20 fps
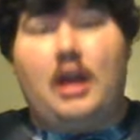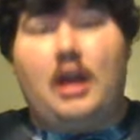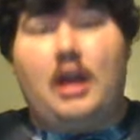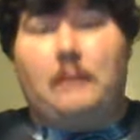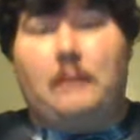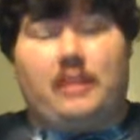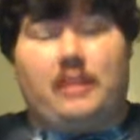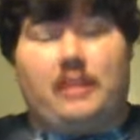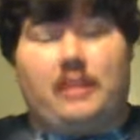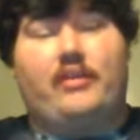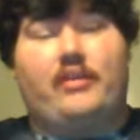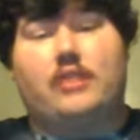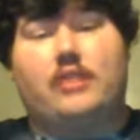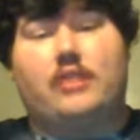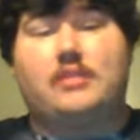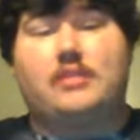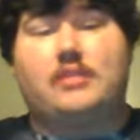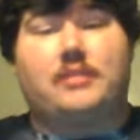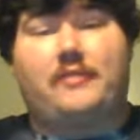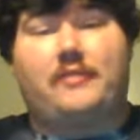But if it goes
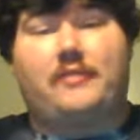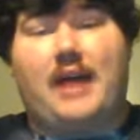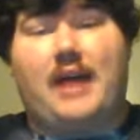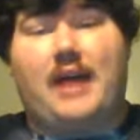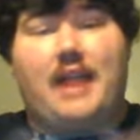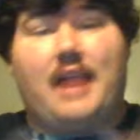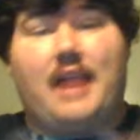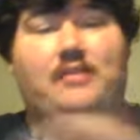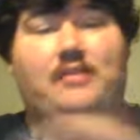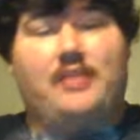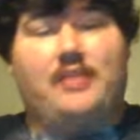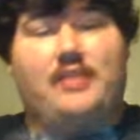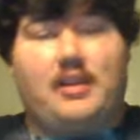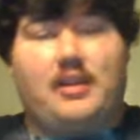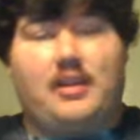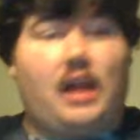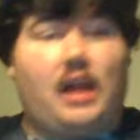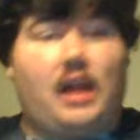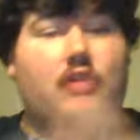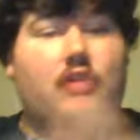up to $5 to
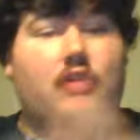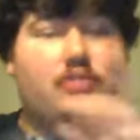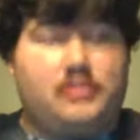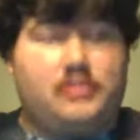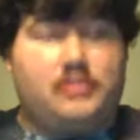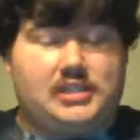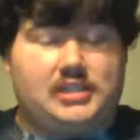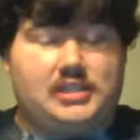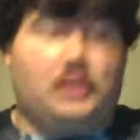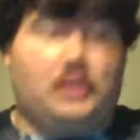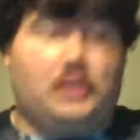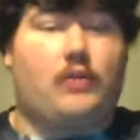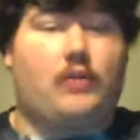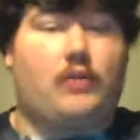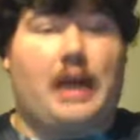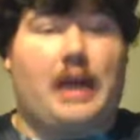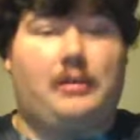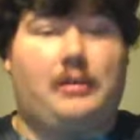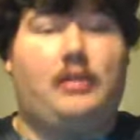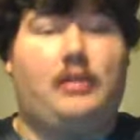$10, still
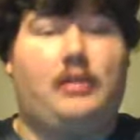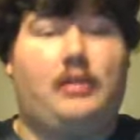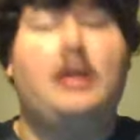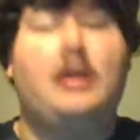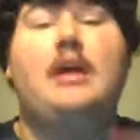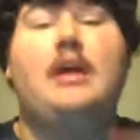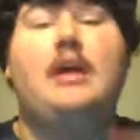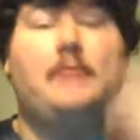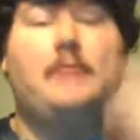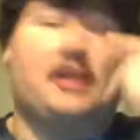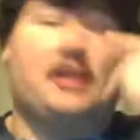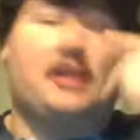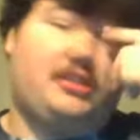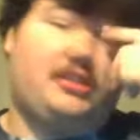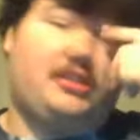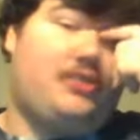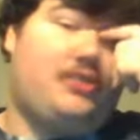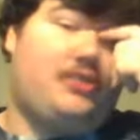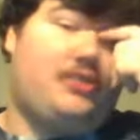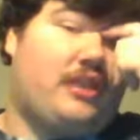grab it, because
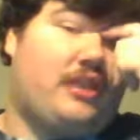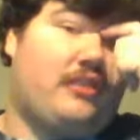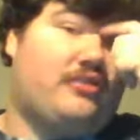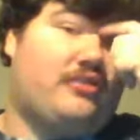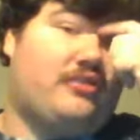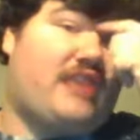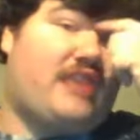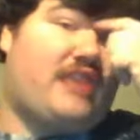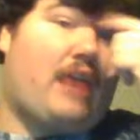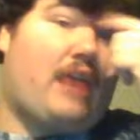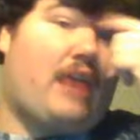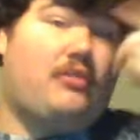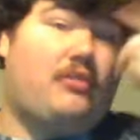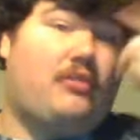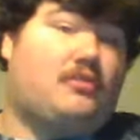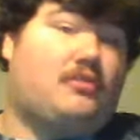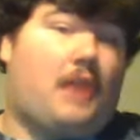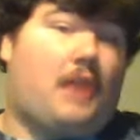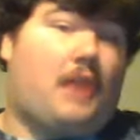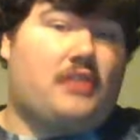you can scour those
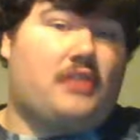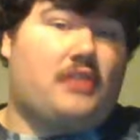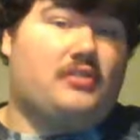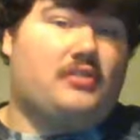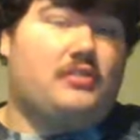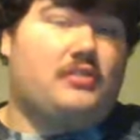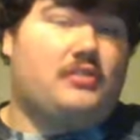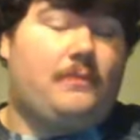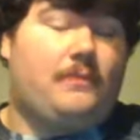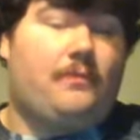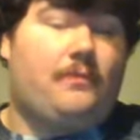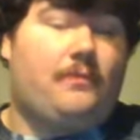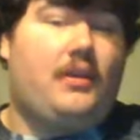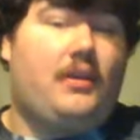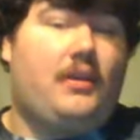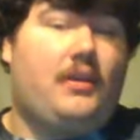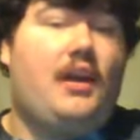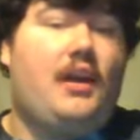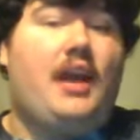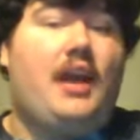boxes
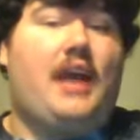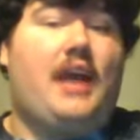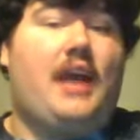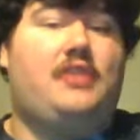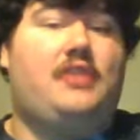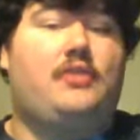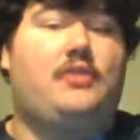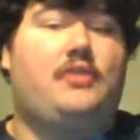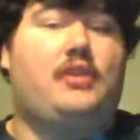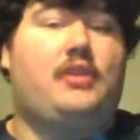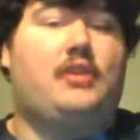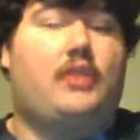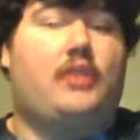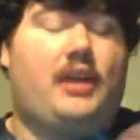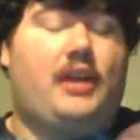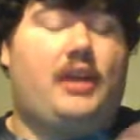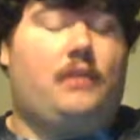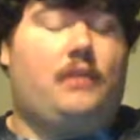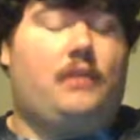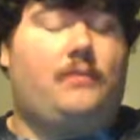and you can look
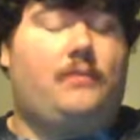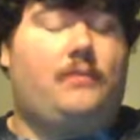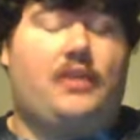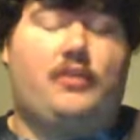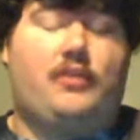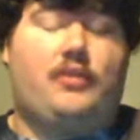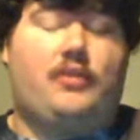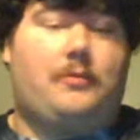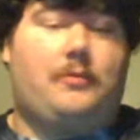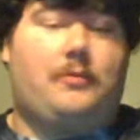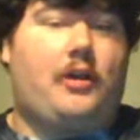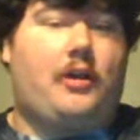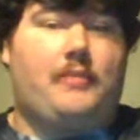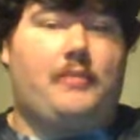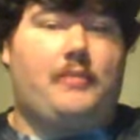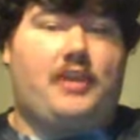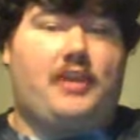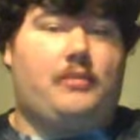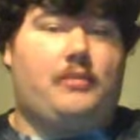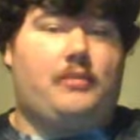at them and you can probably
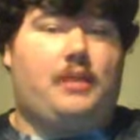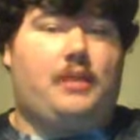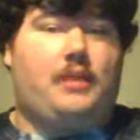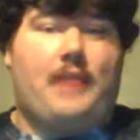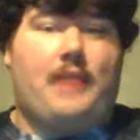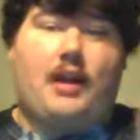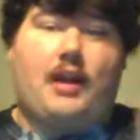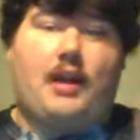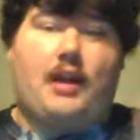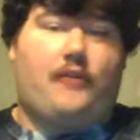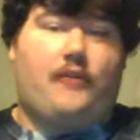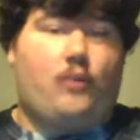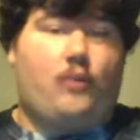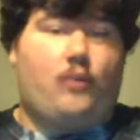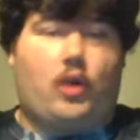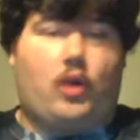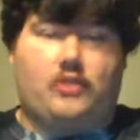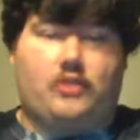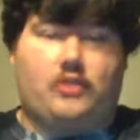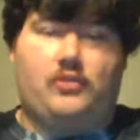make your money back off of
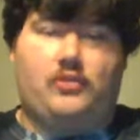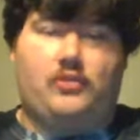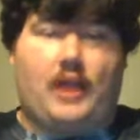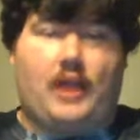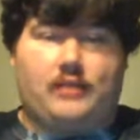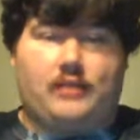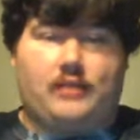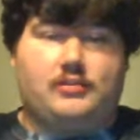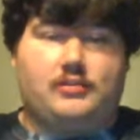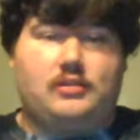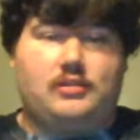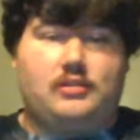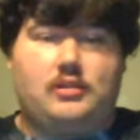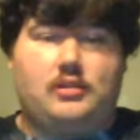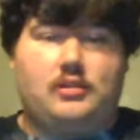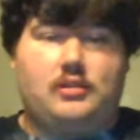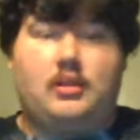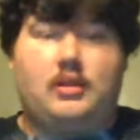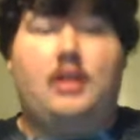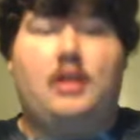1 or 2 items.
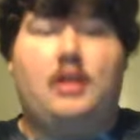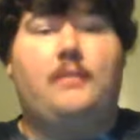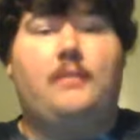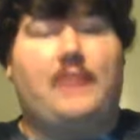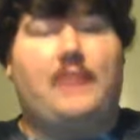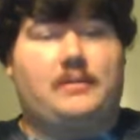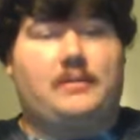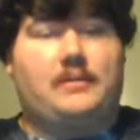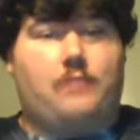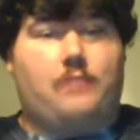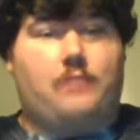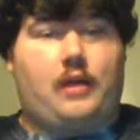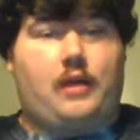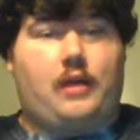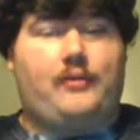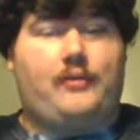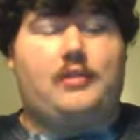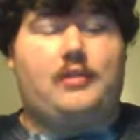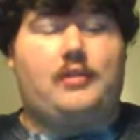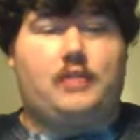That's
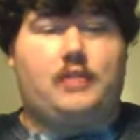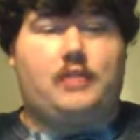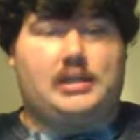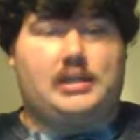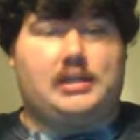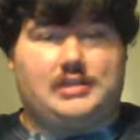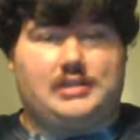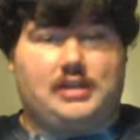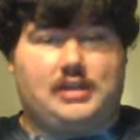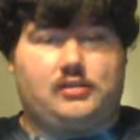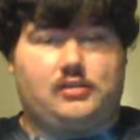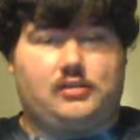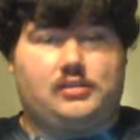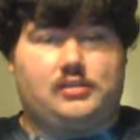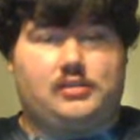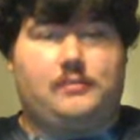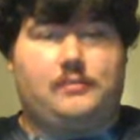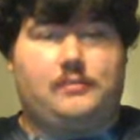profit, not sales.